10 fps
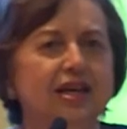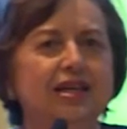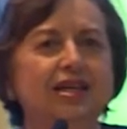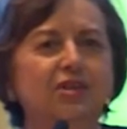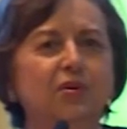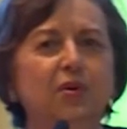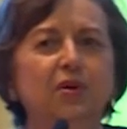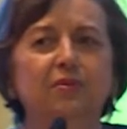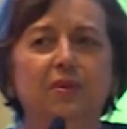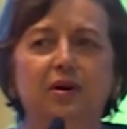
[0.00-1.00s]
It is
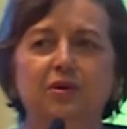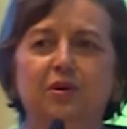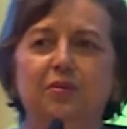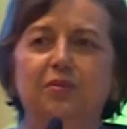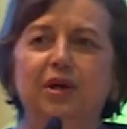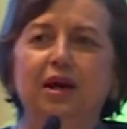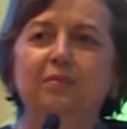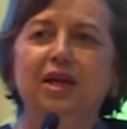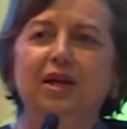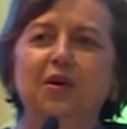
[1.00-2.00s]
all about
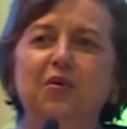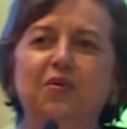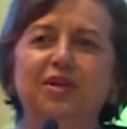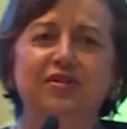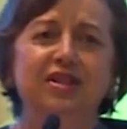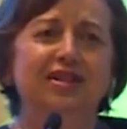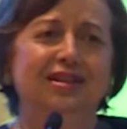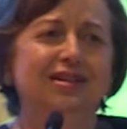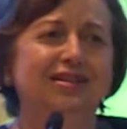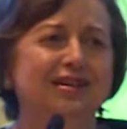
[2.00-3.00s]
becoming
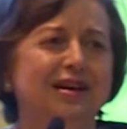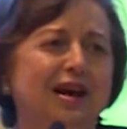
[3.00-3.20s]
resilient.